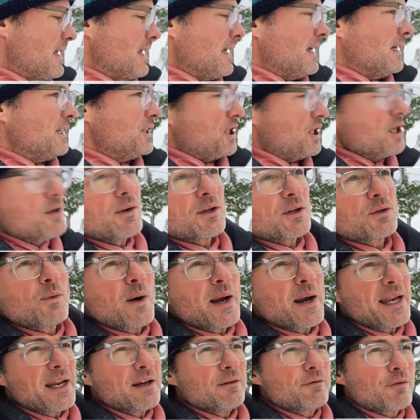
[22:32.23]
she was
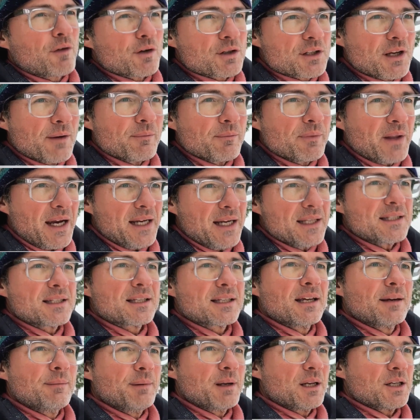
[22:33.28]
waiting for some
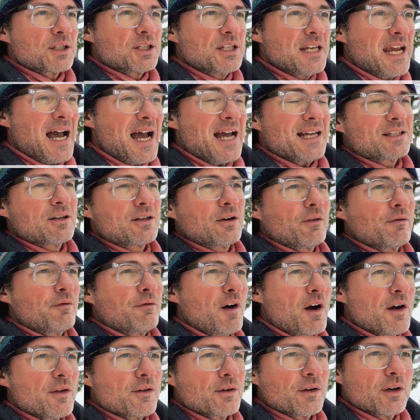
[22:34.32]
knights because she asked her
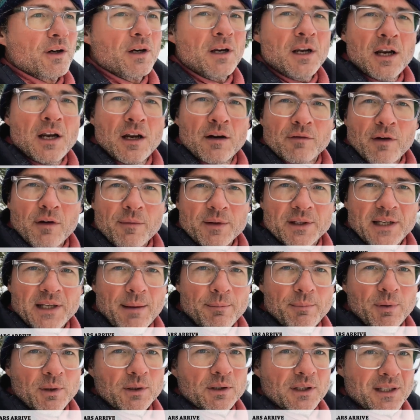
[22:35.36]
father from the
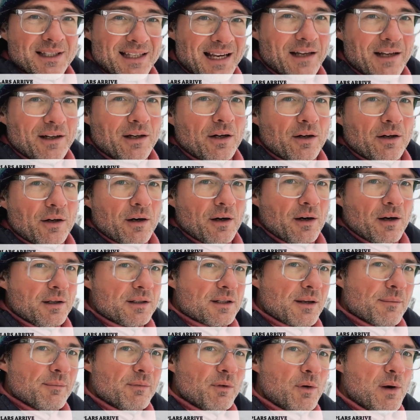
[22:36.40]
temple to send her
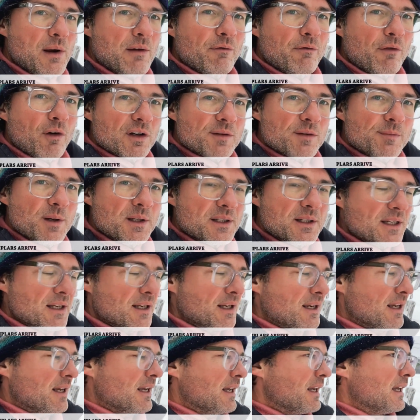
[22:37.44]
some reinforcements
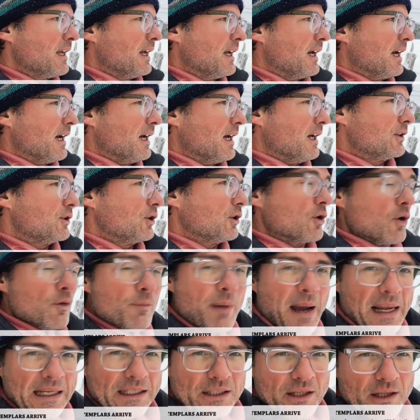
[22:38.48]
to go
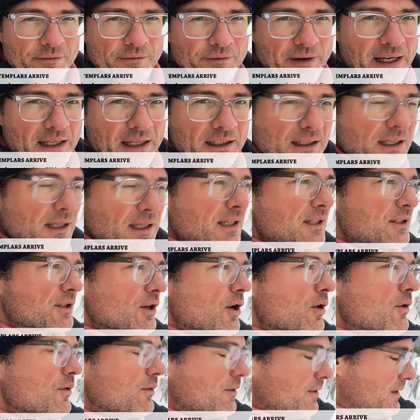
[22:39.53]
back to the Vale.
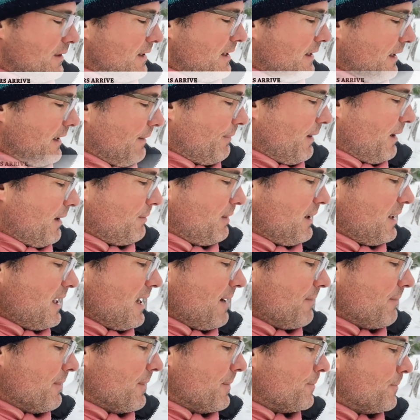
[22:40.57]
So that might be
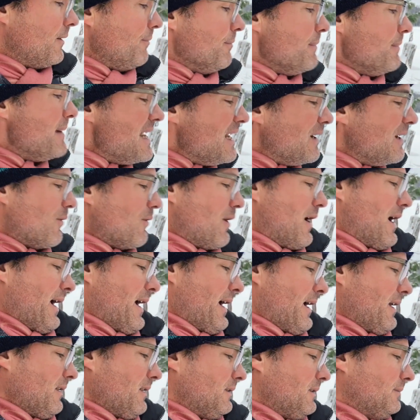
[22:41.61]
them.
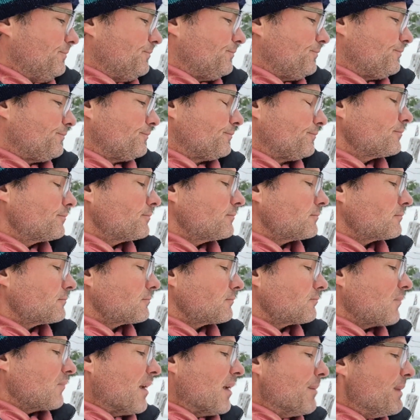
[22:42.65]
Meanwhile,
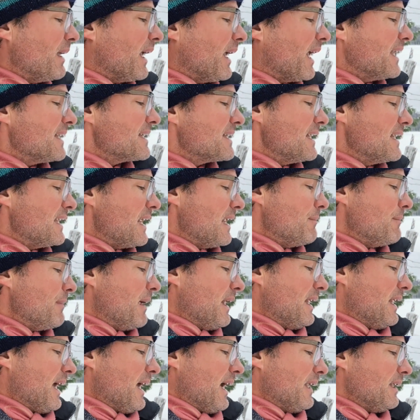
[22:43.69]
Miresin and
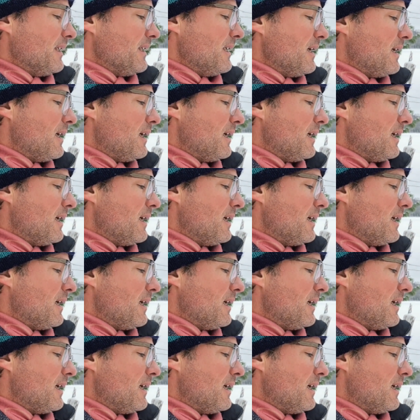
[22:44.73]
Melian